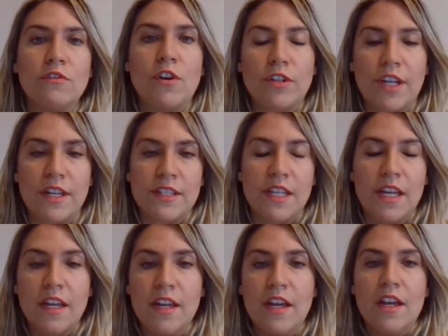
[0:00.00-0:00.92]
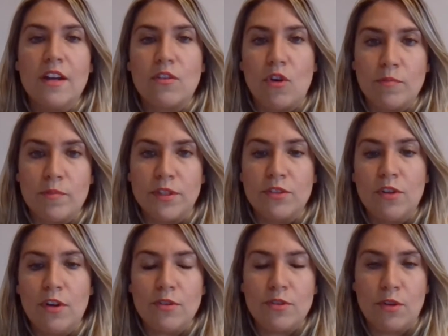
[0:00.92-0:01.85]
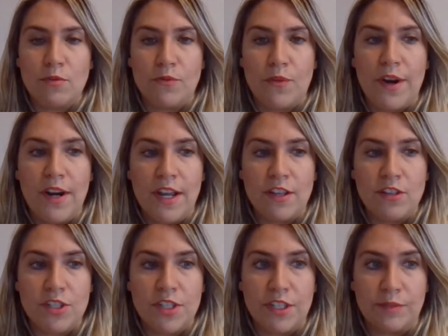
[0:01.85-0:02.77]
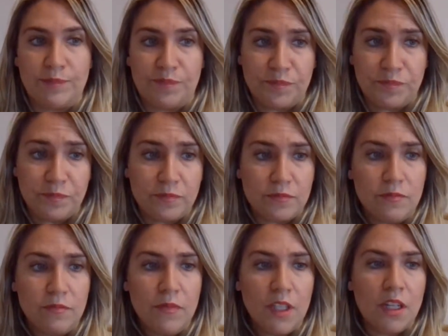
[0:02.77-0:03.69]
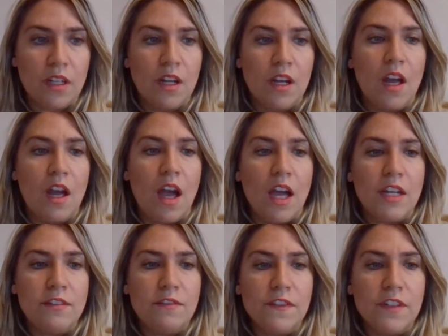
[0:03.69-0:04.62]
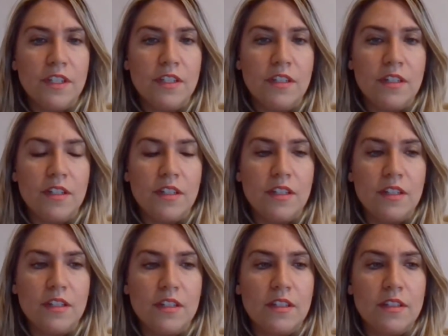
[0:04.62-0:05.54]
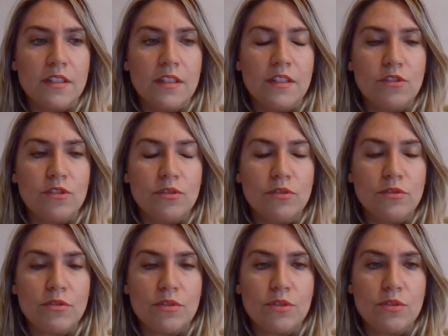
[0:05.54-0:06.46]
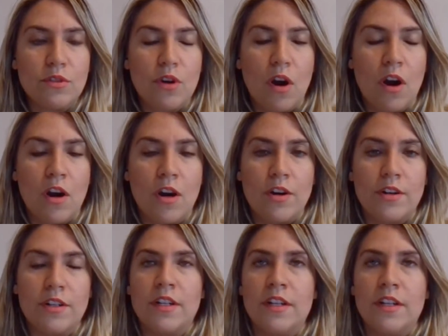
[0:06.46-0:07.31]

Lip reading: work as a computer or software engineer. And if we introduce you our